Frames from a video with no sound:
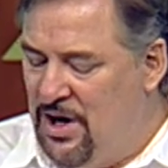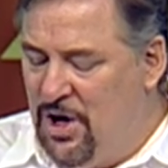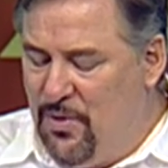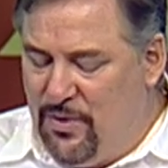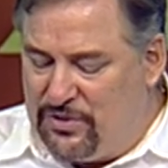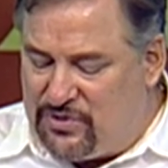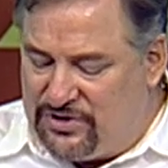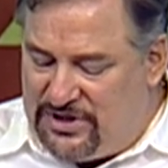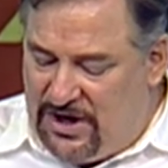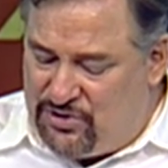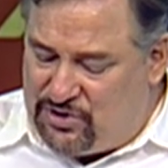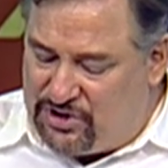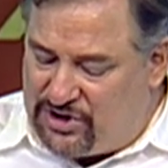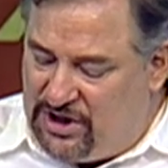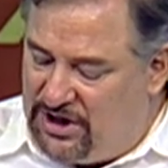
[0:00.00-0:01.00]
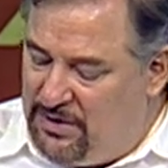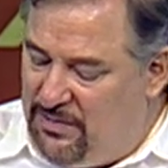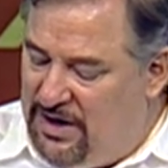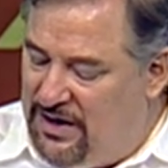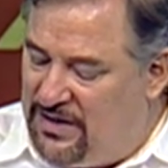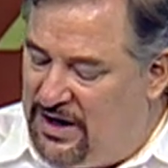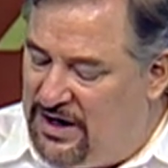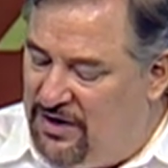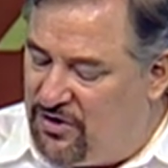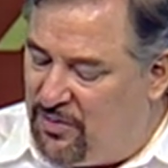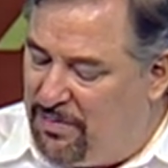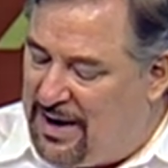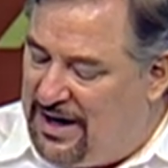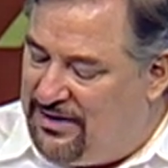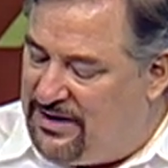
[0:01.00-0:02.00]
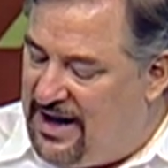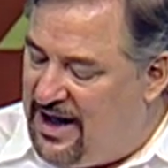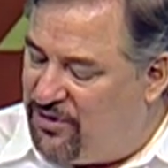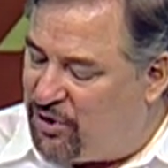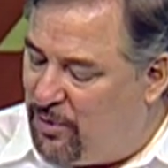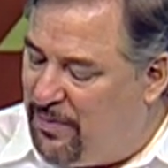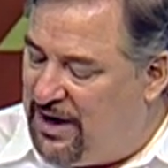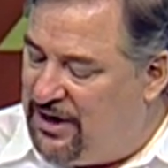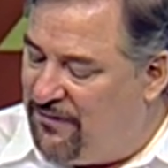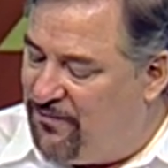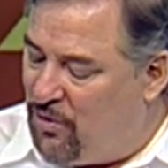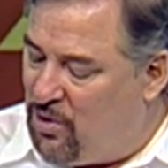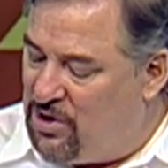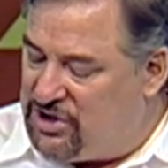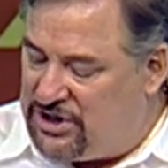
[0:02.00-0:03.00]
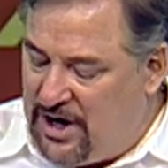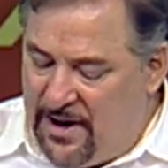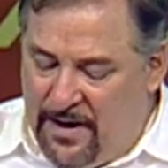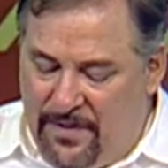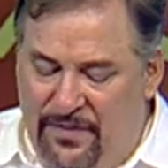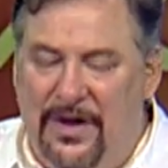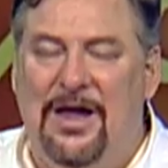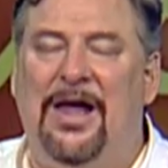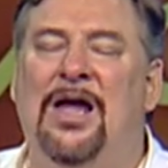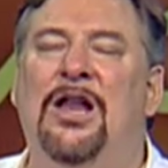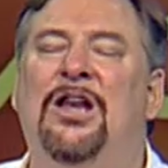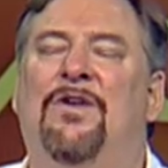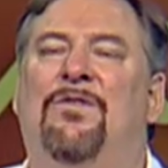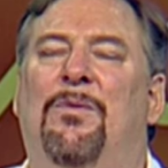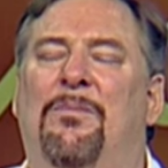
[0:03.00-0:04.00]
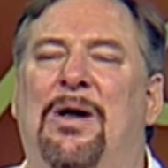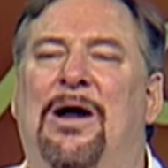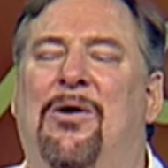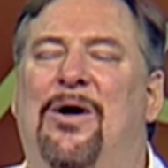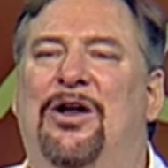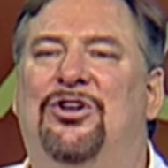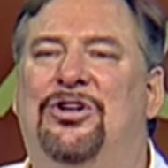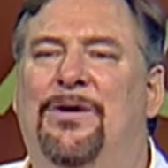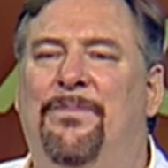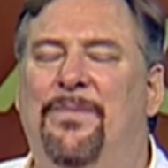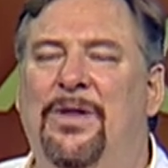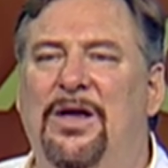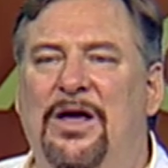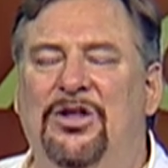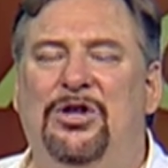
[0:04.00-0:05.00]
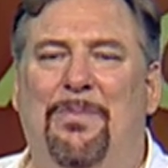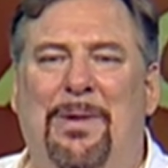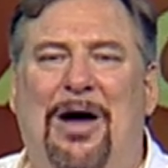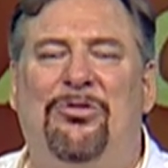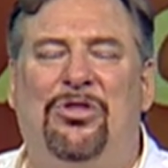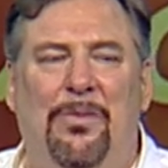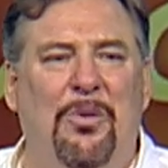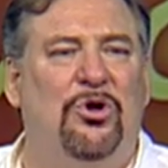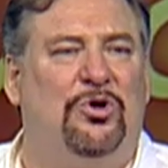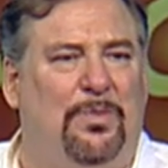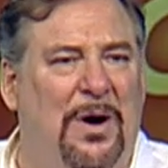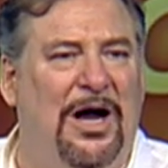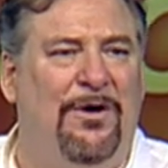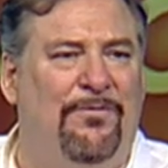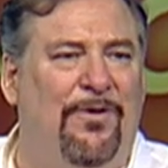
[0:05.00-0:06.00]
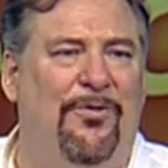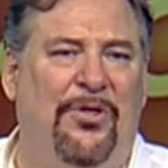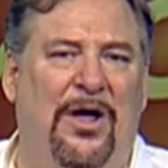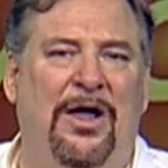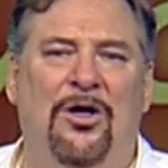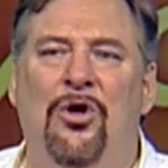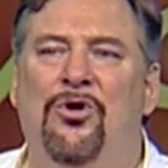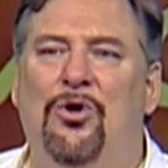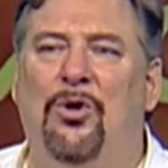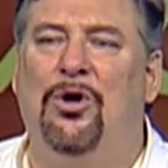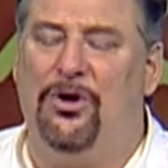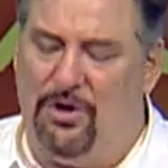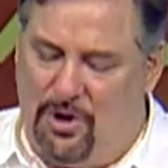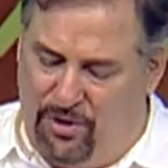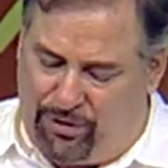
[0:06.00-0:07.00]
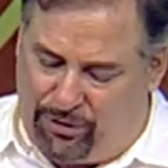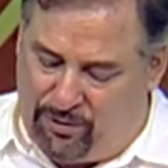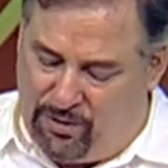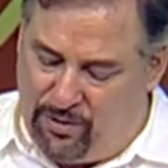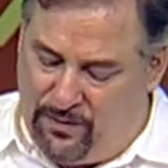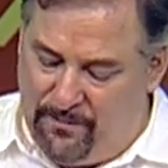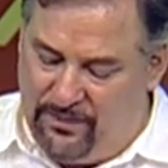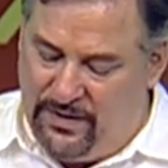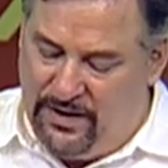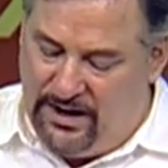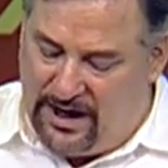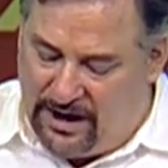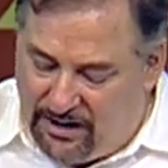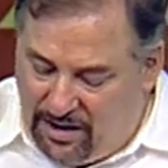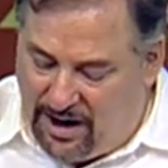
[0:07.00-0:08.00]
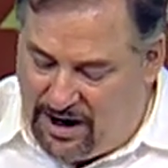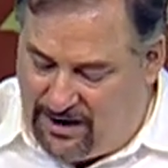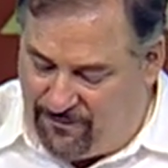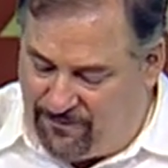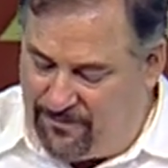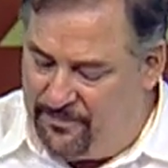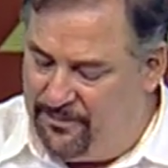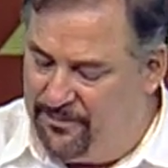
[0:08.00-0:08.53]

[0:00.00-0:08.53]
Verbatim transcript: Which was interesting to me that either by death or by divorce, the end of a marriage is about the most painful thing you can go through in life.